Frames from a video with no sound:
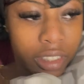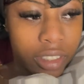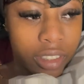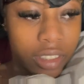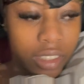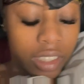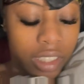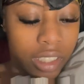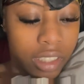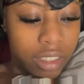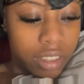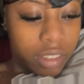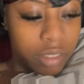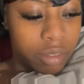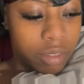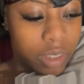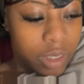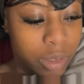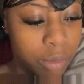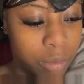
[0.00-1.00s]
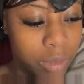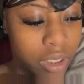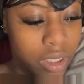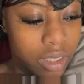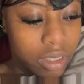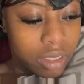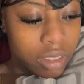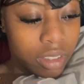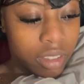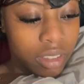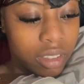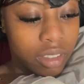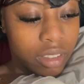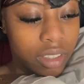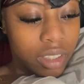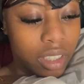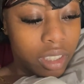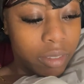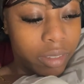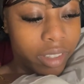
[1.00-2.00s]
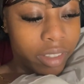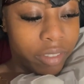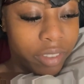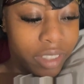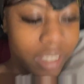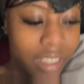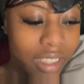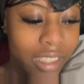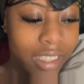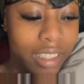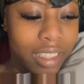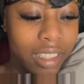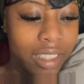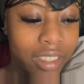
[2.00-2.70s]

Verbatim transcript: Yeah, so I'm gonna get ready for the day